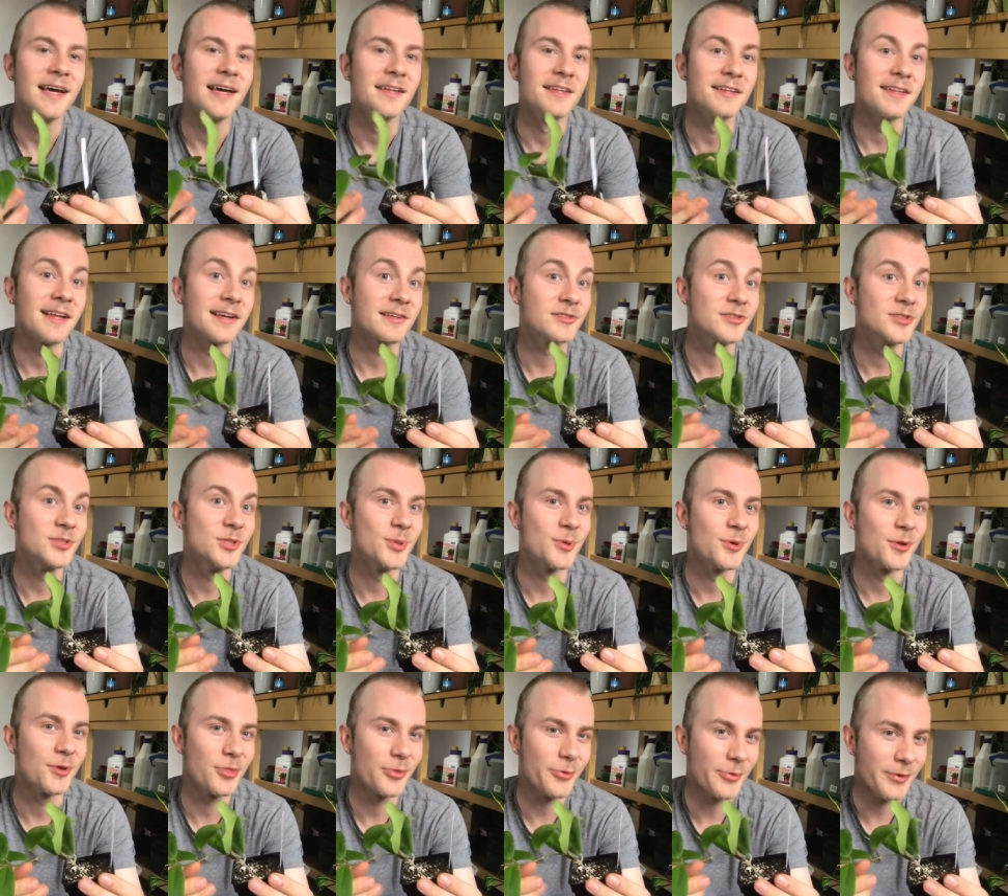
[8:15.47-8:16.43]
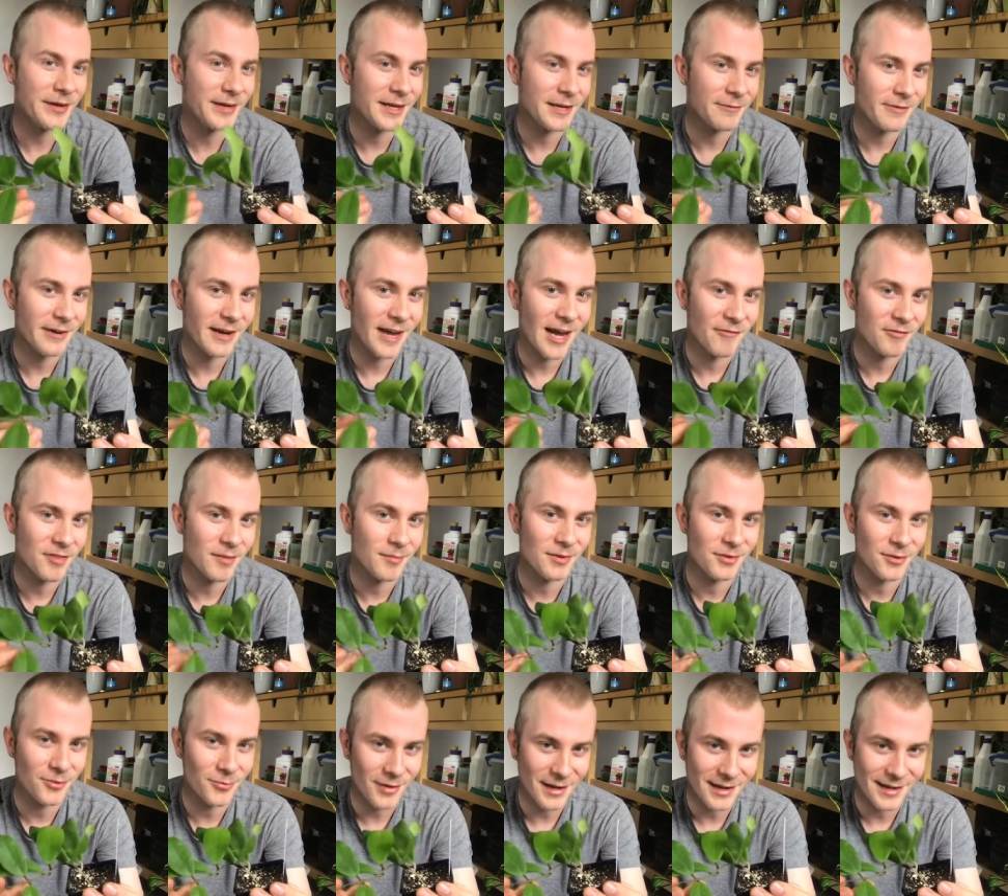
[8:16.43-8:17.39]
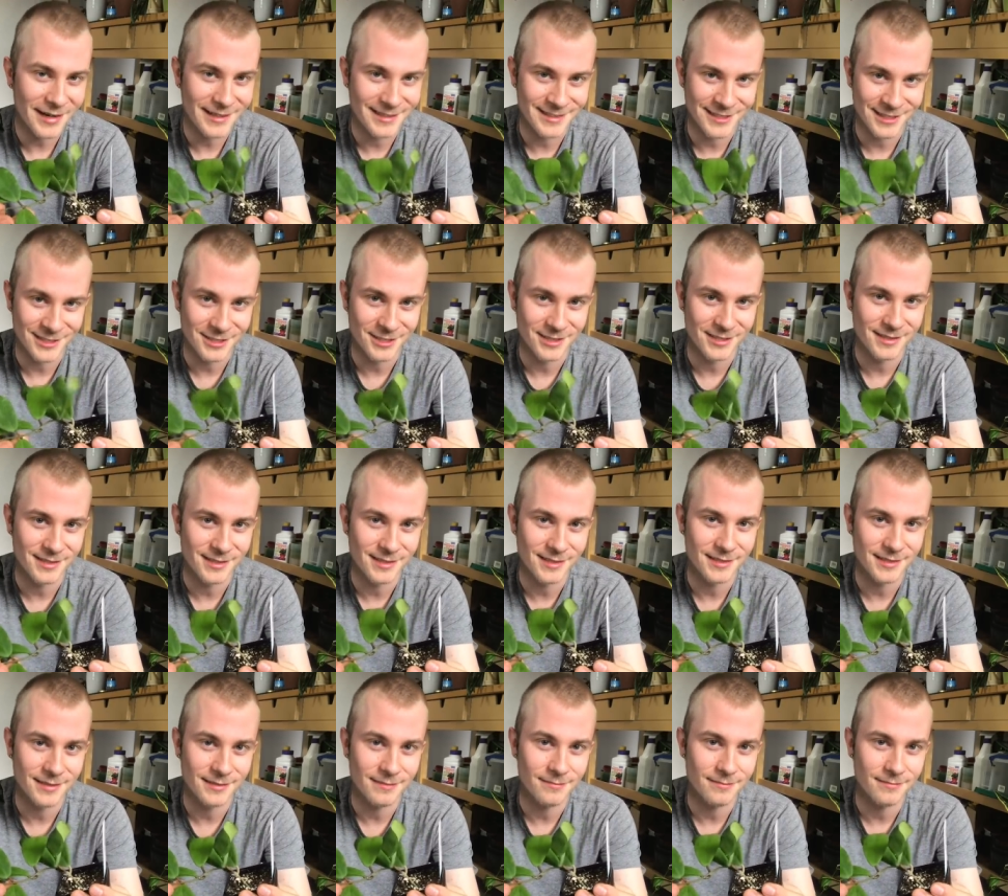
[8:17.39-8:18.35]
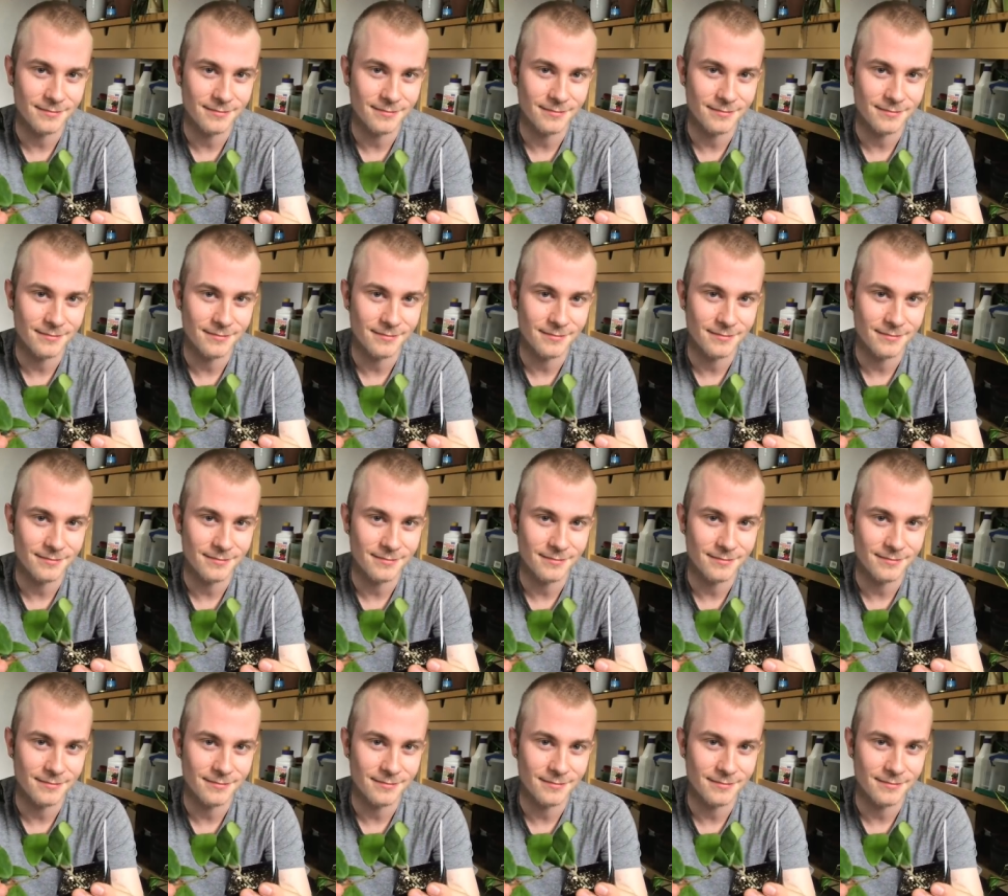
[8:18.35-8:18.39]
in the next 2 or 3 if I have them in the right conditions.